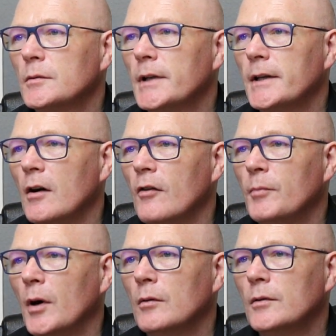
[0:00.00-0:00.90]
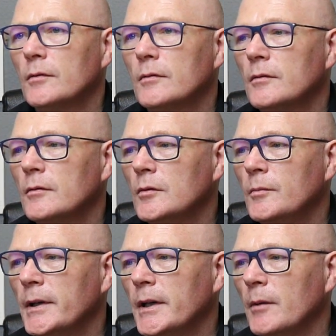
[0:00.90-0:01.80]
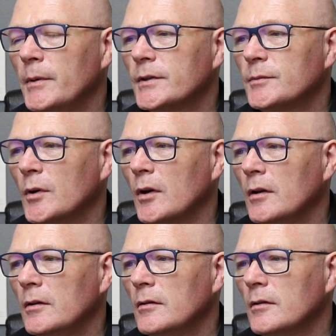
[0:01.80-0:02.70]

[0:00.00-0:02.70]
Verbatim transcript: take that off bold. We'll make that a bit smaller.